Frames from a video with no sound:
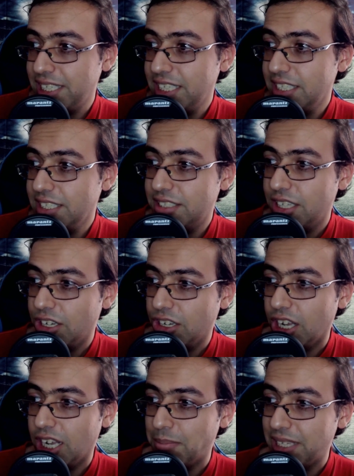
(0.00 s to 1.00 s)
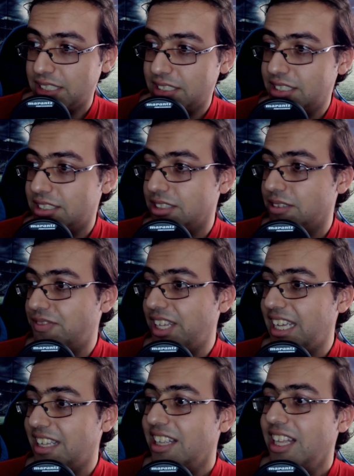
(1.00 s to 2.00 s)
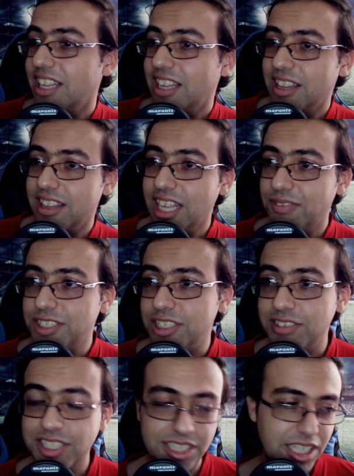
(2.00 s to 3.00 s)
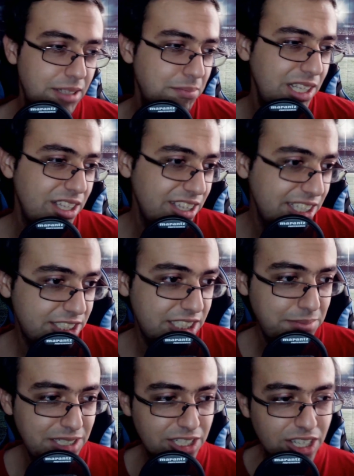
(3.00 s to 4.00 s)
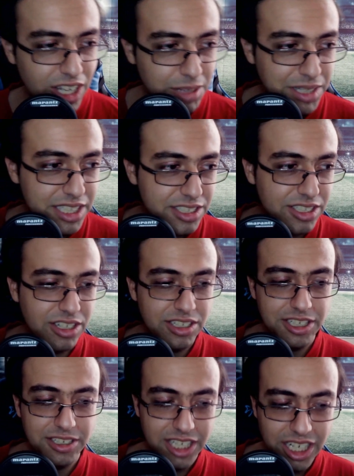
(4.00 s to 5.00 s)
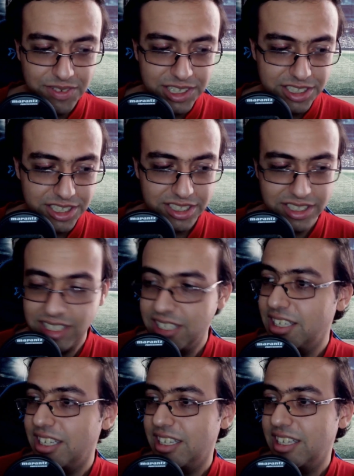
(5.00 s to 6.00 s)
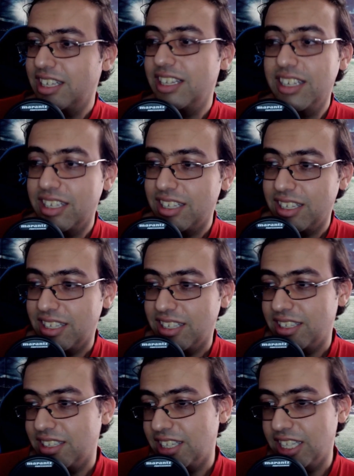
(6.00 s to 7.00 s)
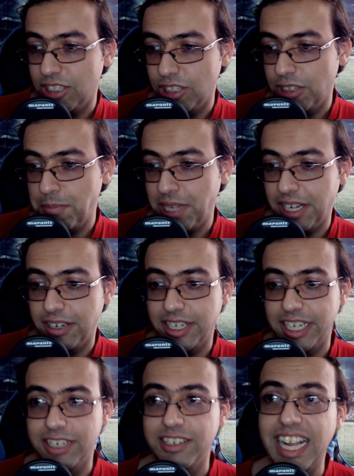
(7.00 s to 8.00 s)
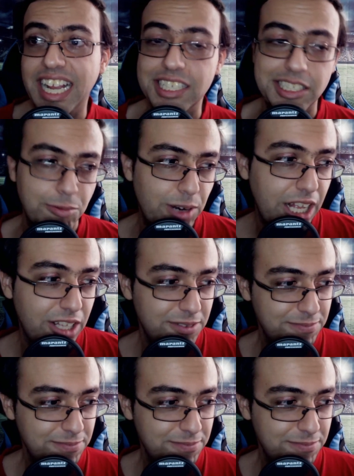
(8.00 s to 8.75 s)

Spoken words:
is comments. So if they left you some legitimate comments on your covers, it'll appear here as well,